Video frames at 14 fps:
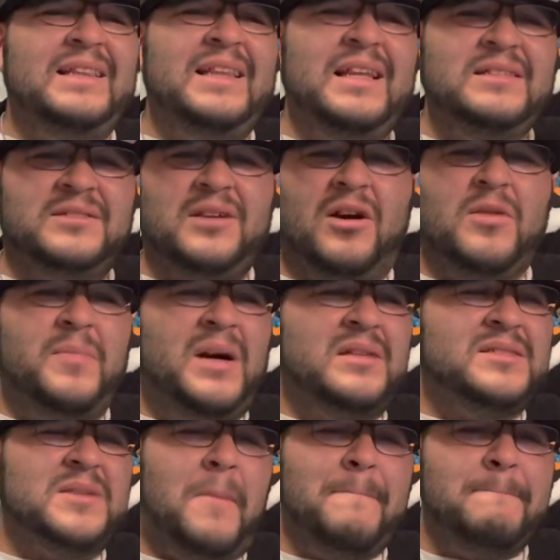let's talk
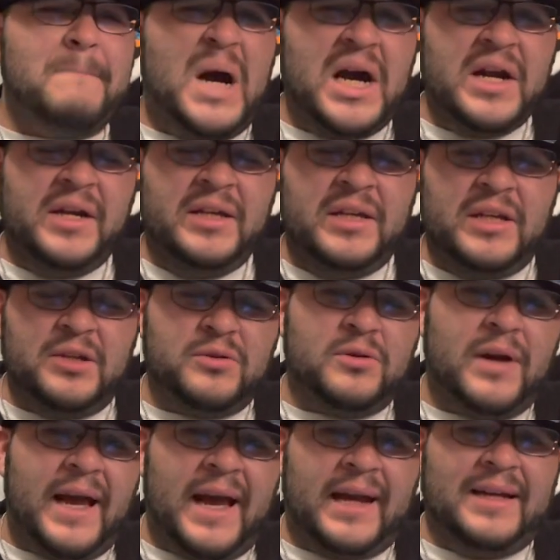about some My Hero
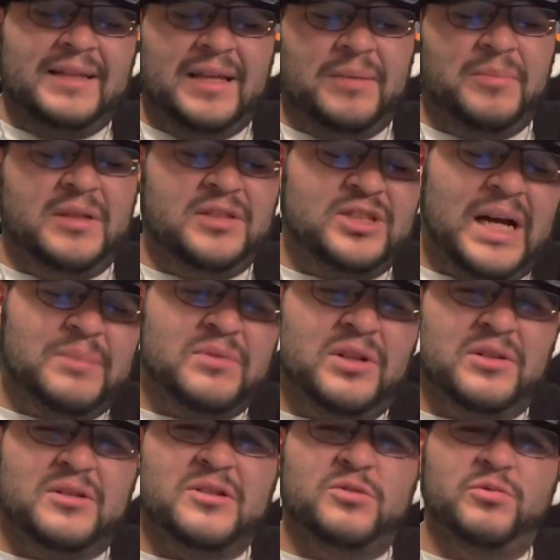Academia
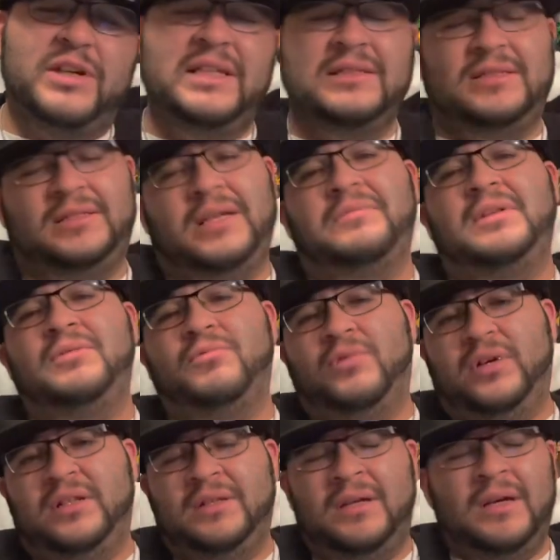chapter
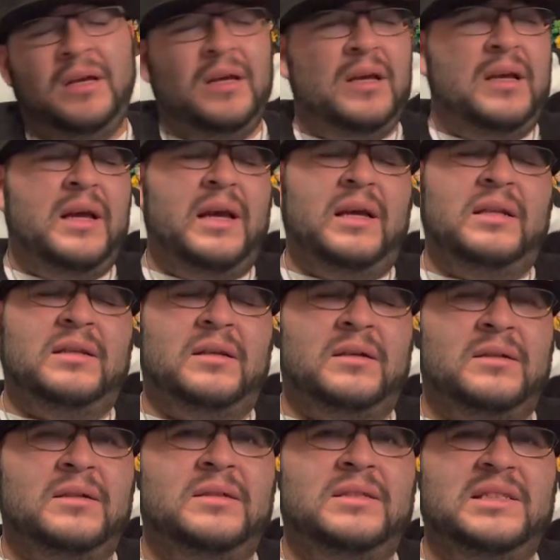371. And
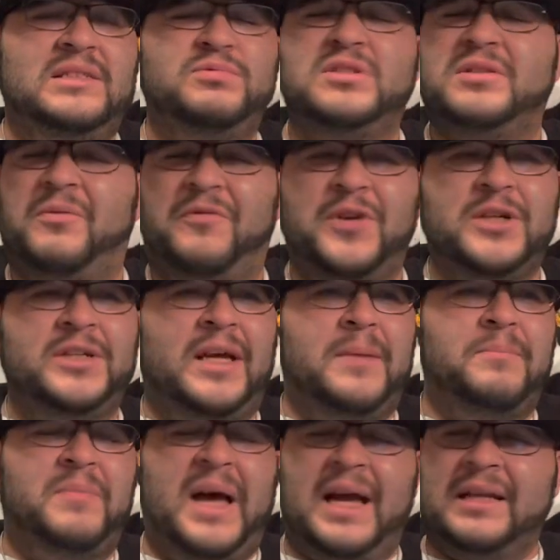this was a very
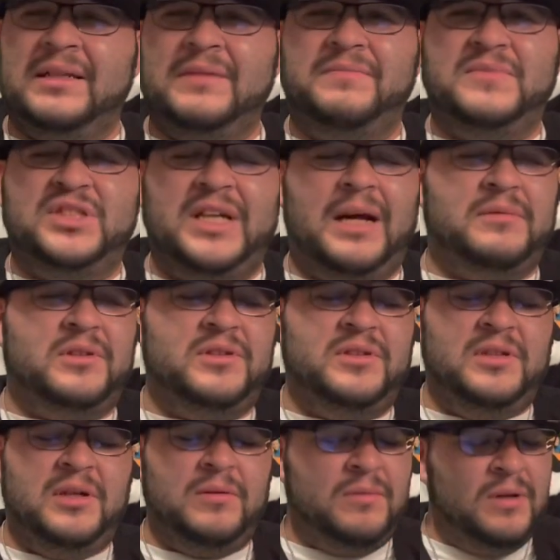impactful chapter, you
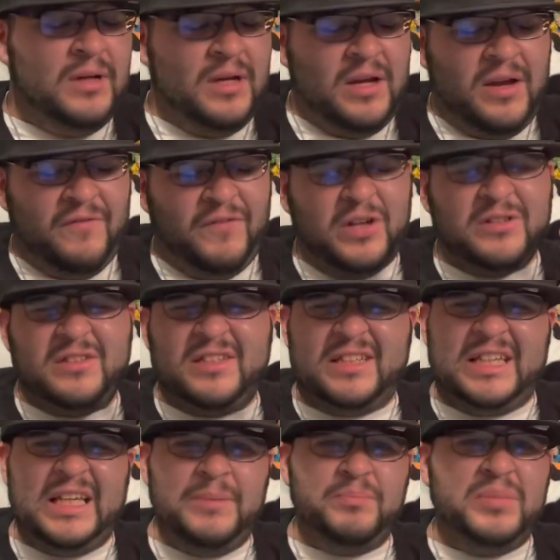know, very
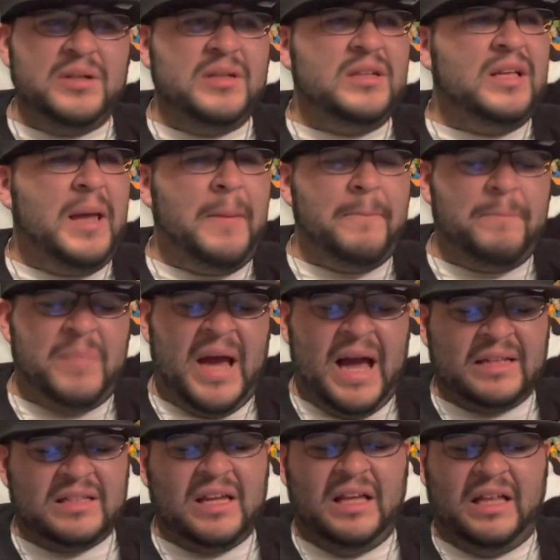deep
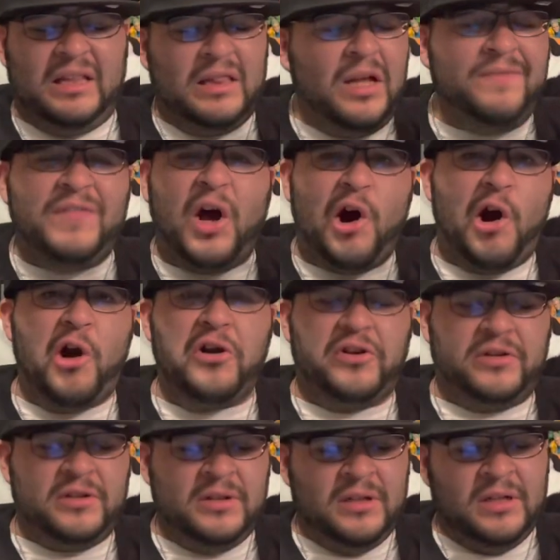impact. And I love the
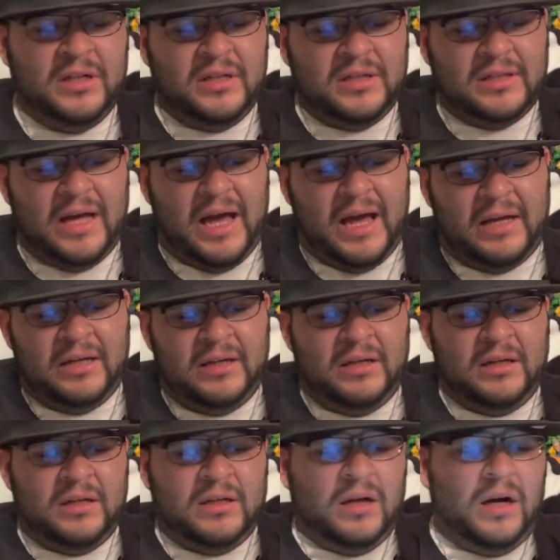art that
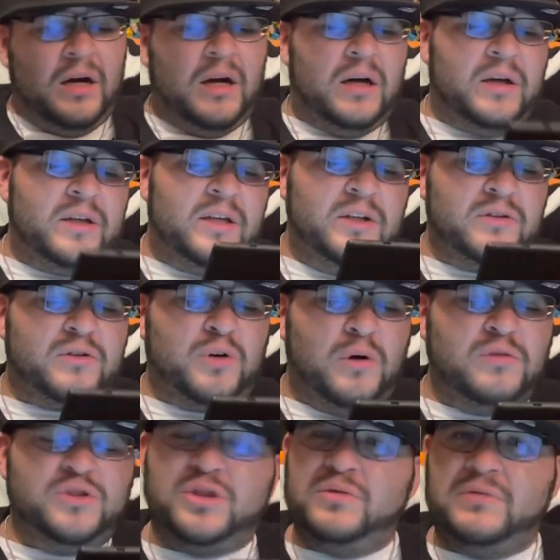uh,
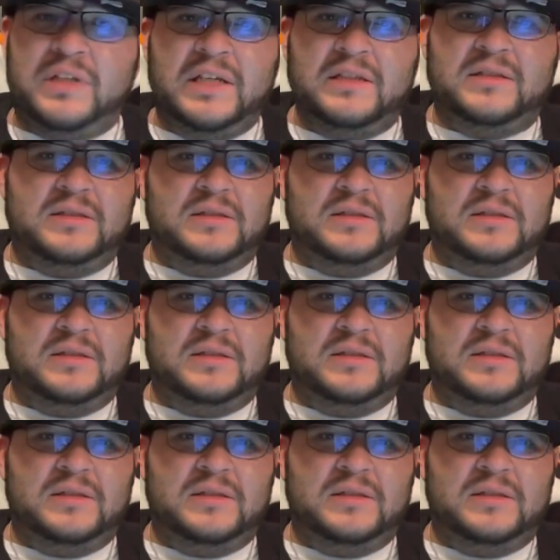Hirokoshu did